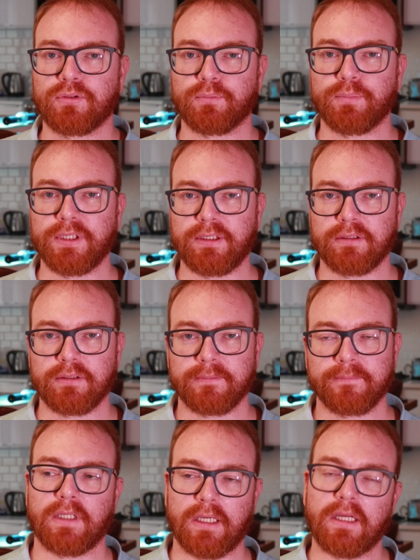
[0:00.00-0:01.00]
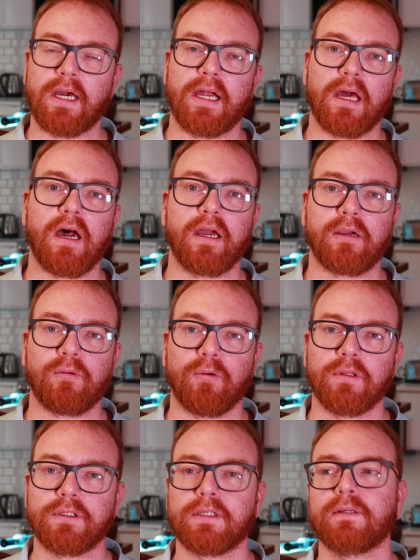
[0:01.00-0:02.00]
to print at a high
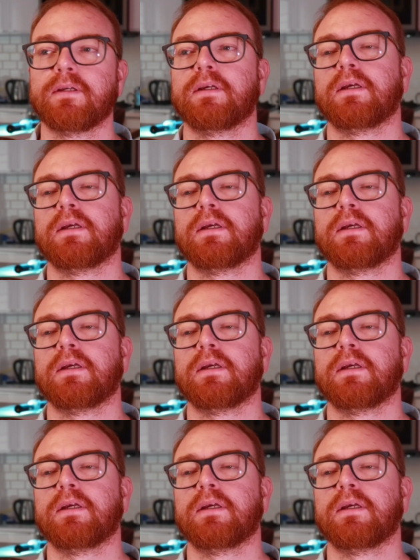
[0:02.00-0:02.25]
quality.